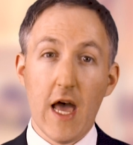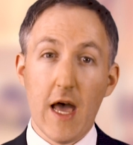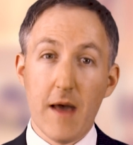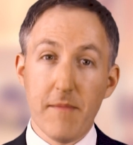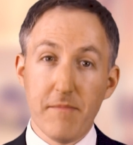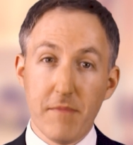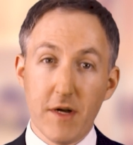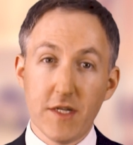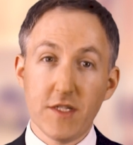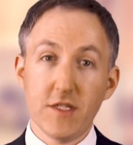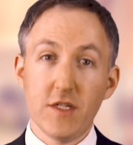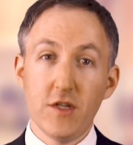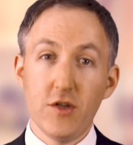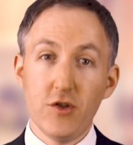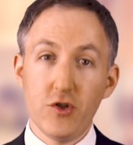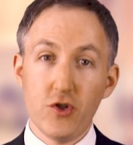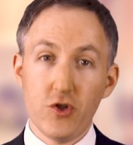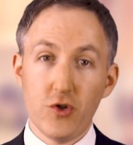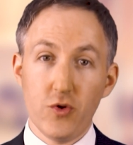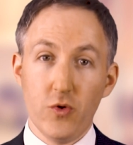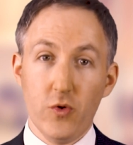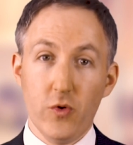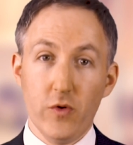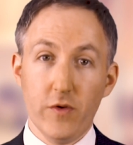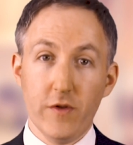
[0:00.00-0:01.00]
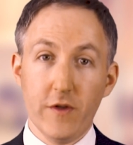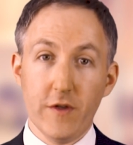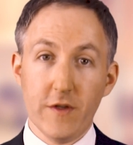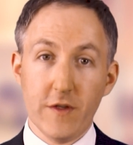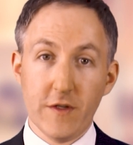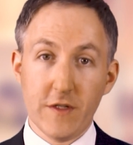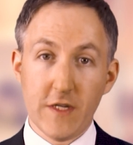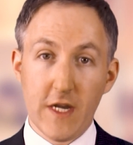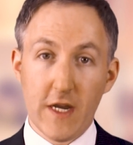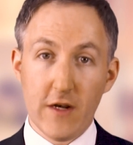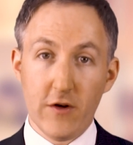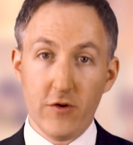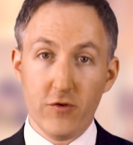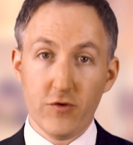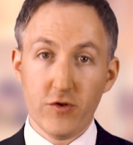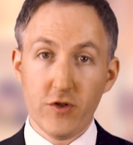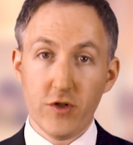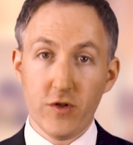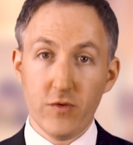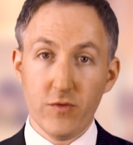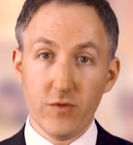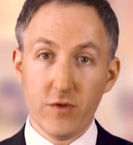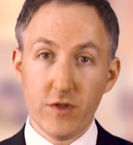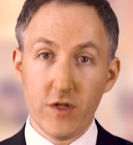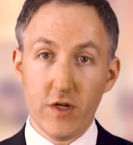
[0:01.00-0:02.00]
and must ensure that the
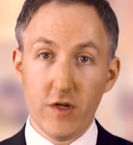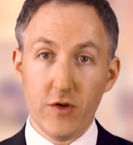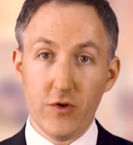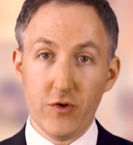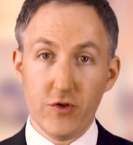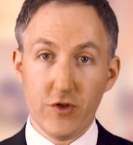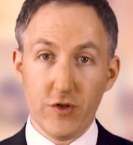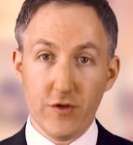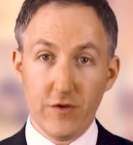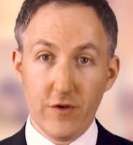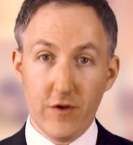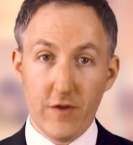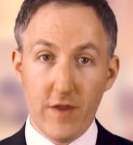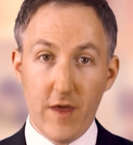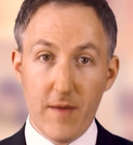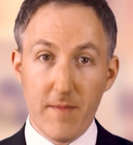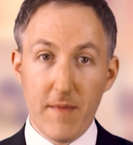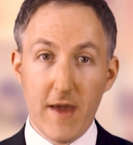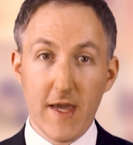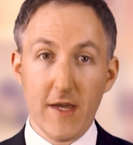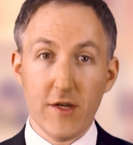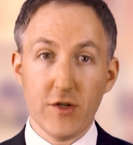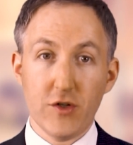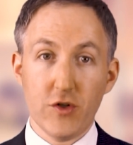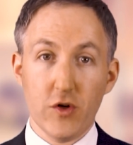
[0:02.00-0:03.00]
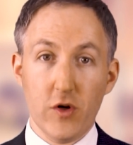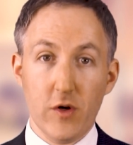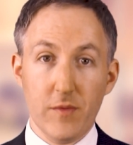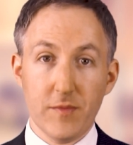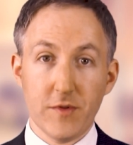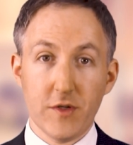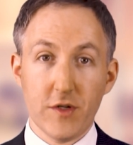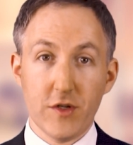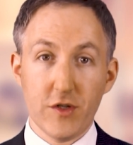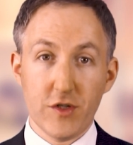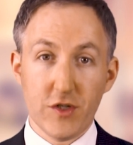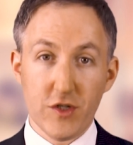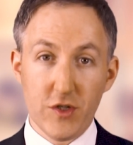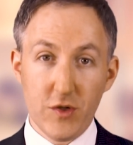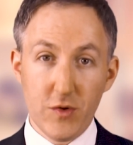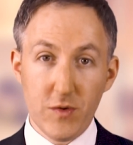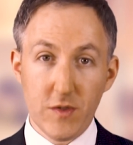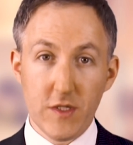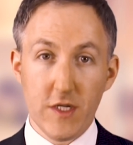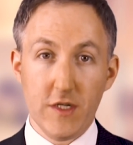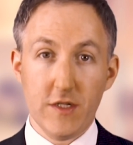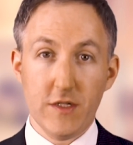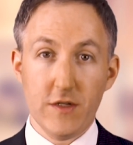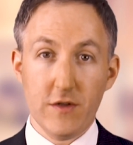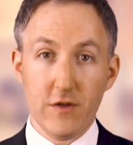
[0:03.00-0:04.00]
technological solution that they may adopt are
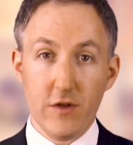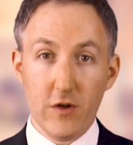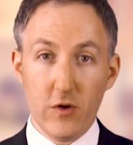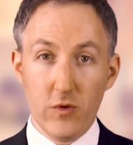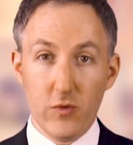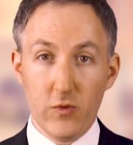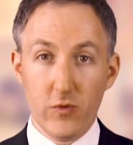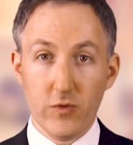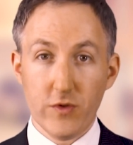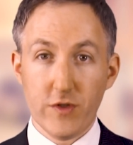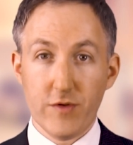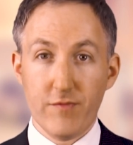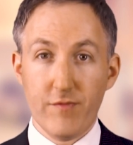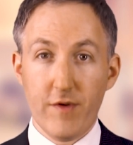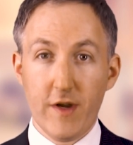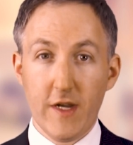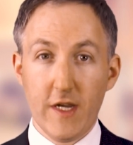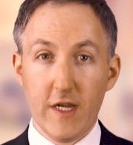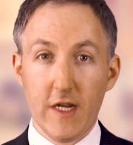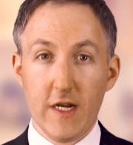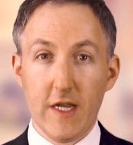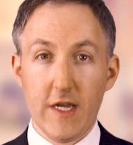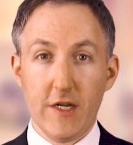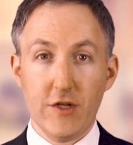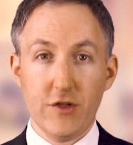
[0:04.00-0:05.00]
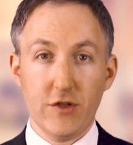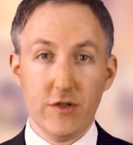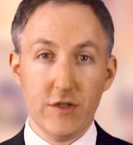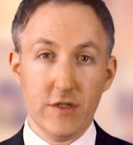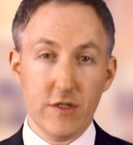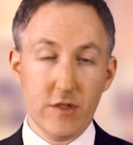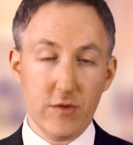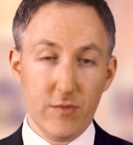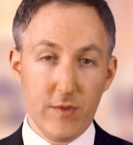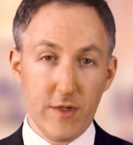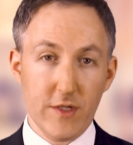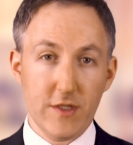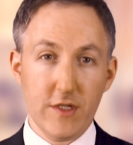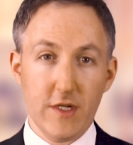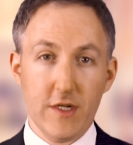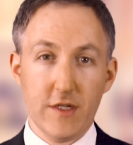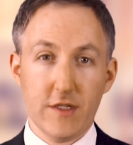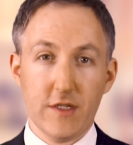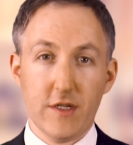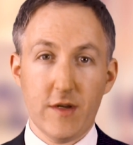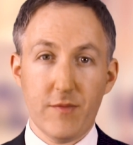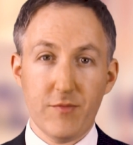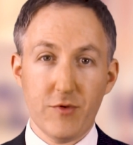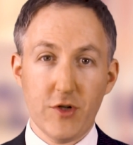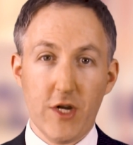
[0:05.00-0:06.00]
suited to the laws and regulations to which they are
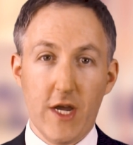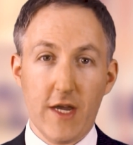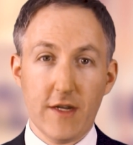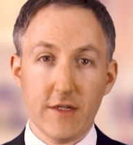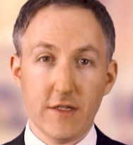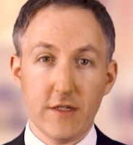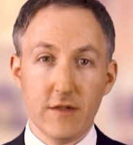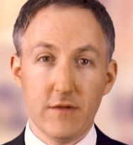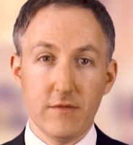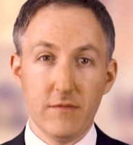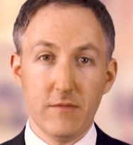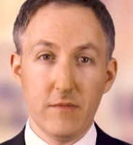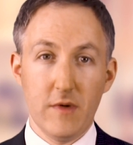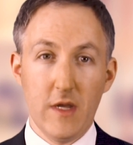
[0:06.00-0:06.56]
subject.